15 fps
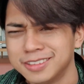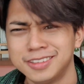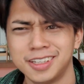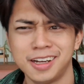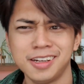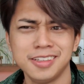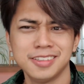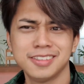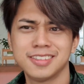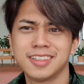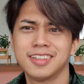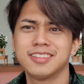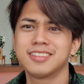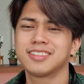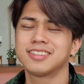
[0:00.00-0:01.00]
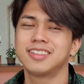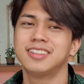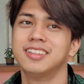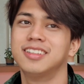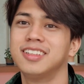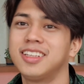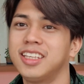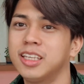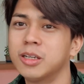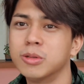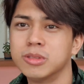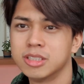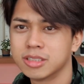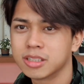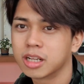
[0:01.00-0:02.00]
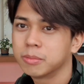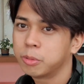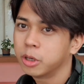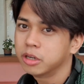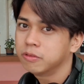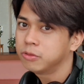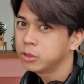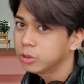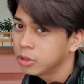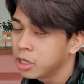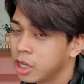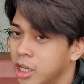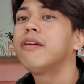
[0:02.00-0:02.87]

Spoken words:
That is such an egotistical point of view.